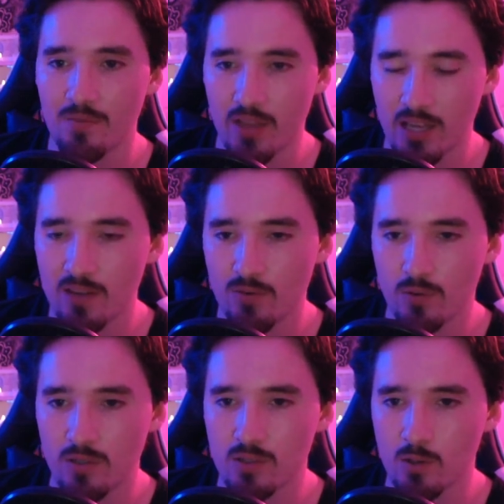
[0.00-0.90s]
Thank you for
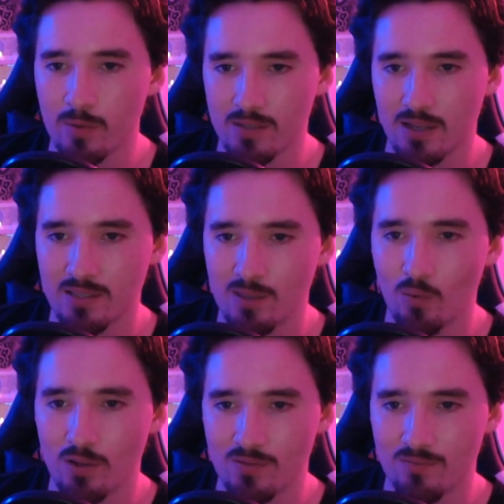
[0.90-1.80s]
all you do. I'm excited to
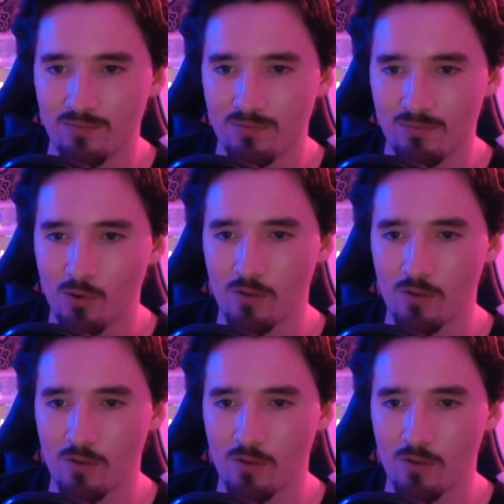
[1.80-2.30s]
watch more